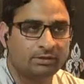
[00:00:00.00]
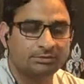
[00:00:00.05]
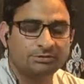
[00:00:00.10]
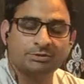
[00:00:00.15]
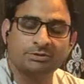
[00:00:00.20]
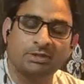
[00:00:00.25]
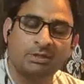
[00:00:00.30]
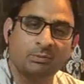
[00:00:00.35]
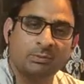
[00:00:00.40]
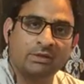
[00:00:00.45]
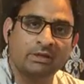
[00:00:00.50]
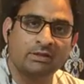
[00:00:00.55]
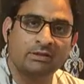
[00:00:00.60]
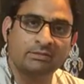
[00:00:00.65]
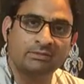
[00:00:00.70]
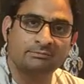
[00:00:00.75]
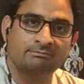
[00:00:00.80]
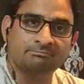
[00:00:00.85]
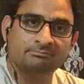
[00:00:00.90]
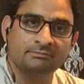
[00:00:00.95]
Today we are
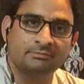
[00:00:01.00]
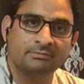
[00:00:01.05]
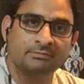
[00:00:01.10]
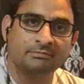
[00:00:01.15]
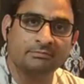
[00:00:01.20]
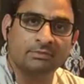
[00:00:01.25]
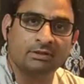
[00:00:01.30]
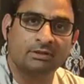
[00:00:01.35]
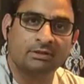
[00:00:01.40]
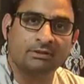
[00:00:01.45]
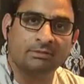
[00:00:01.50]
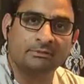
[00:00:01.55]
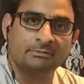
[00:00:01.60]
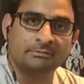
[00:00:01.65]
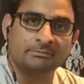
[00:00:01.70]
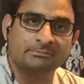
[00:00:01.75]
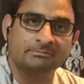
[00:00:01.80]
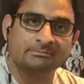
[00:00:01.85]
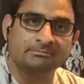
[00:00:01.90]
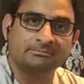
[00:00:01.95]

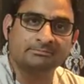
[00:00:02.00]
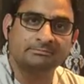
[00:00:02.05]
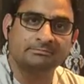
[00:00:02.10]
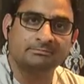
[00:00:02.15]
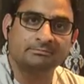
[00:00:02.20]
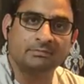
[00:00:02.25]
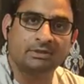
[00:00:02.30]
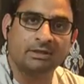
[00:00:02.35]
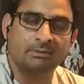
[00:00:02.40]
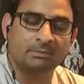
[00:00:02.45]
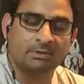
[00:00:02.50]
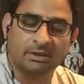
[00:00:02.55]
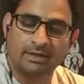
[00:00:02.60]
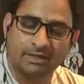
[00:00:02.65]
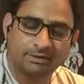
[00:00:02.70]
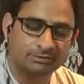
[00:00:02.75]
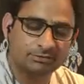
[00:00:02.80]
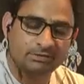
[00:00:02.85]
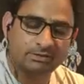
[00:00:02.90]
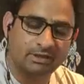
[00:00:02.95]
um,
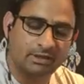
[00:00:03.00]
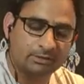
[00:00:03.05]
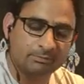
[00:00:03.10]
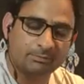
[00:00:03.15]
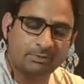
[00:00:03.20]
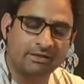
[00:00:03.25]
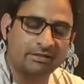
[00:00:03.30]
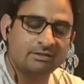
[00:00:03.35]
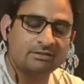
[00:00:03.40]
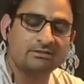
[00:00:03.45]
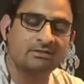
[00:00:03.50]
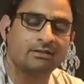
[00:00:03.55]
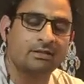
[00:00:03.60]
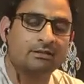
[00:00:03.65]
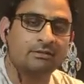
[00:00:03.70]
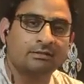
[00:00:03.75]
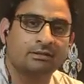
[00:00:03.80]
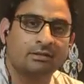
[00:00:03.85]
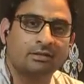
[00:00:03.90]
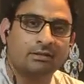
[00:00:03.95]
actually our parents
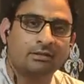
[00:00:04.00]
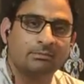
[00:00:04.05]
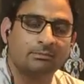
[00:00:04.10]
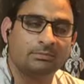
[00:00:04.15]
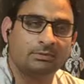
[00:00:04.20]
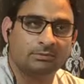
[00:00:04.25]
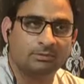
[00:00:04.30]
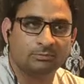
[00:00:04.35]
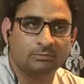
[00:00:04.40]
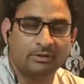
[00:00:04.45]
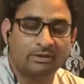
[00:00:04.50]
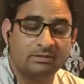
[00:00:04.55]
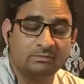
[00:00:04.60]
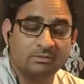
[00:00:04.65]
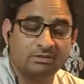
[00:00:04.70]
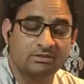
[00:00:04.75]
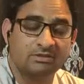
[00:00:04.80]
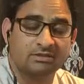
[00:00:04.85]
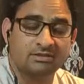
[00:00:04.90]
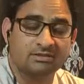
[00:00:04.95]
are very
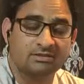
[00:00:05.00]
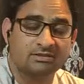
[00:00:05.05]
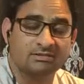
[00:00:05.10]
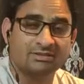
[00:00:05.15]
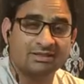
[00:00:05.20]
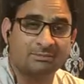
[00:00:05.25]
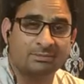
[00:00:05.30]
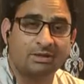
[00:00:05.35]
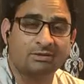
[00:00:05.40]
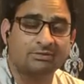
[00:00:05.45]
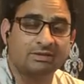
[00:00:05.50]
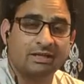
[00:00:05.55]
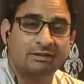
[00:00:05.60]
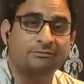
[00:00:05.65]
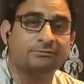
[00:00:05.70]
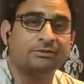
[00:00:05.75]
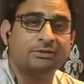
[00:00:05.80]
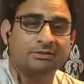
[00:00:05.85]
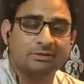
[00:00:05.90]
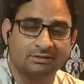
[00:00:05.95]
much concerned about
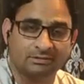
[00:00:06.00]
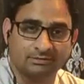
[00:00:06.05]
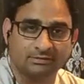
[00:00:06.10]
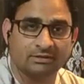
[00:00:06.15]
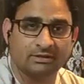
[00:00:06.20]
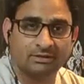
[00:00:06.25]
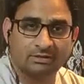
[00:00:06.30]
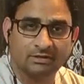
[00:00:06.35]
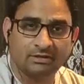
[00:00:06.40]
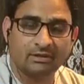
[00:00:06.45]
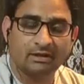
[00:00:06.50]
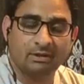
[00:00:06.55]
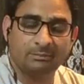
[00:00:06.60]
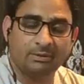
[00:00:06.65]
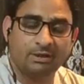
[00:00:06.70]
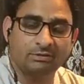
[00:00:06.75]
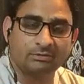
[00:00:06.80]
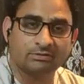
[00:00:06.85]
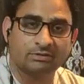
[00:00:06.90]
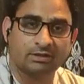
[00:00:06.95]
everything,
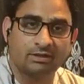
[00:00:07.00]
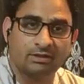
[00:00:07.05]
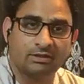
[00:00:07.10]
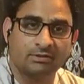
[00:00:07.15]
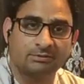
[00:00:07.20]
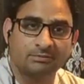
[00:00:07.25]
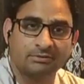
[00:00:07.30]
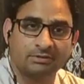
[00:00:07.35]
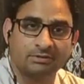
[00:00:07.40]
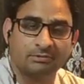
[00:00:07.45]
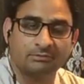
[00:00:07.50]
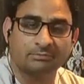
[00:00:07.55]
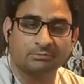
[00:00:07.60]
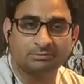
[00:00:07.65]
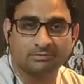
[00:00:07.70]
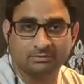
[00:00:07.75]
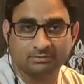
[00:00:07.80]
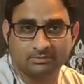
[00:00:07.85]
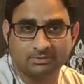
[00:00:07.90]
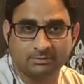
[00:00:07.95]
about
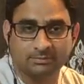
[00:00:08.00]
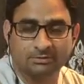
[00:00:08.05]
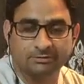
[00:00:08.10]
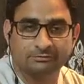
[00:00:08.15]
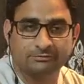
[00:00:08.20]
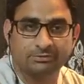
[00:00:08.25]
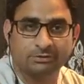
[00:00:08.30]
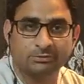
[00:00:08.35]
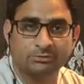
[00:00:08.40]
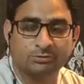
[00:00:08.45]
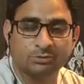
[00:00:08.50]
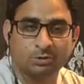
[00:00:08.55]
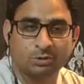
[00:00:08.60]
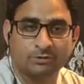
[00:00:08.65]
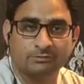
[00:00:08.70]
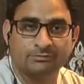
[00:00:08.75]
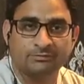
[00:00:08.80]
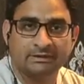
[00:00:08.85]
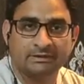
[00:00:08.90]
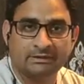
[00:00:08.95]
the future
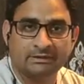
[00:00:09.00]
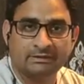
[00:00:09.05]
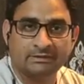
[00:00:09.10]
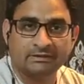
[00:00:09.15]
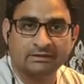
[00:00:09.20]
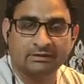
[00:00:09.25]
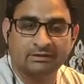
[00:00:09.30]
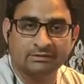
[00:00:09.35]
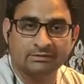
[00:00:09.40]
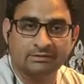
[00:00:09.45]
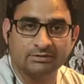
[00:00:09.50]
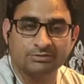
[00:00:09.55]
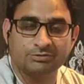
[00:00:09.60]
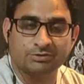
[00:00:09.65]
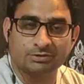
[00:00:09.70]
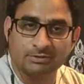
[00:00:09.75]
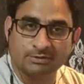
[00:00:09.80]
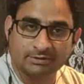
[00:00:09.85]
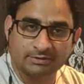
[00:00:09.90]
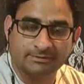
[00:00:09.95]
of their
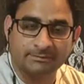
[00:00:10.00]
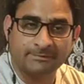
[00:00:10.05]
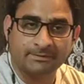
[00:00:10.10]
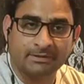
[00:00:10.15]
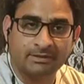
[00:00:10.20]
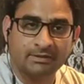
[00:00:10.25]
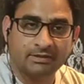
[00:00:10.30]
children,